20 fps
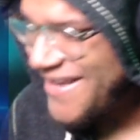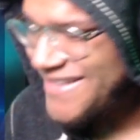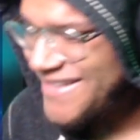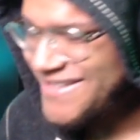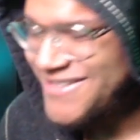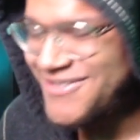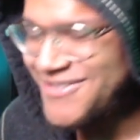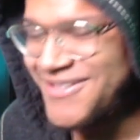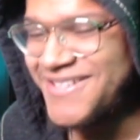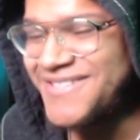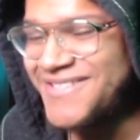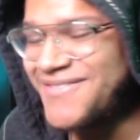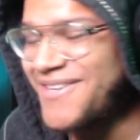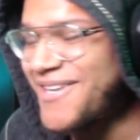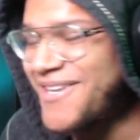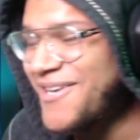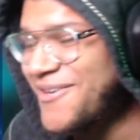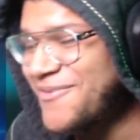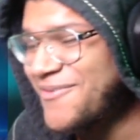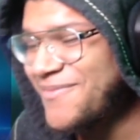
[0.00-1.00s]
enjoyed this
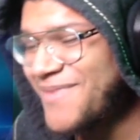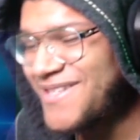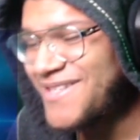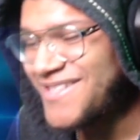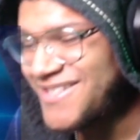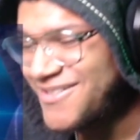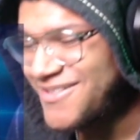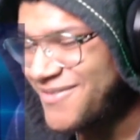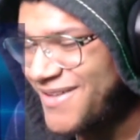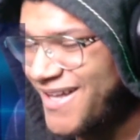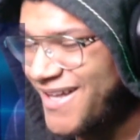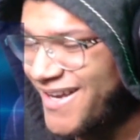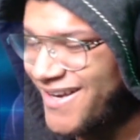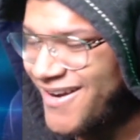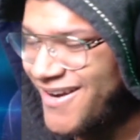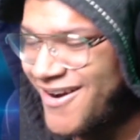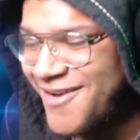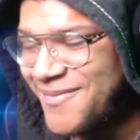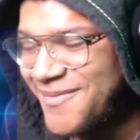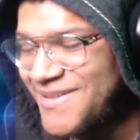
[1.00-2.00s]
video, make sure to leave a like,
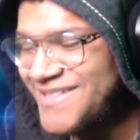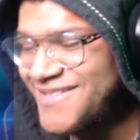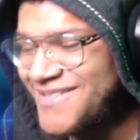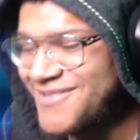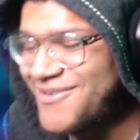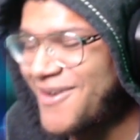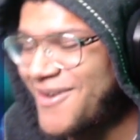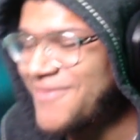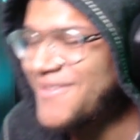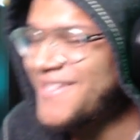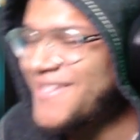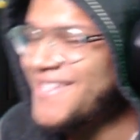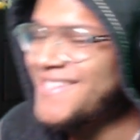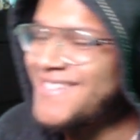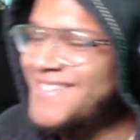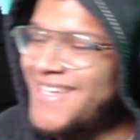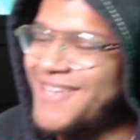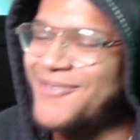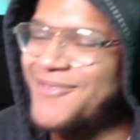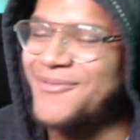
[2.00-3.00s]
comment, subscribe to the
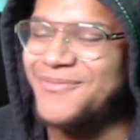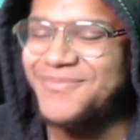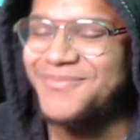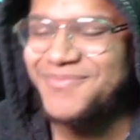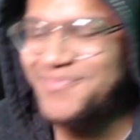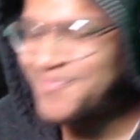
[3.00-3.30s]
channel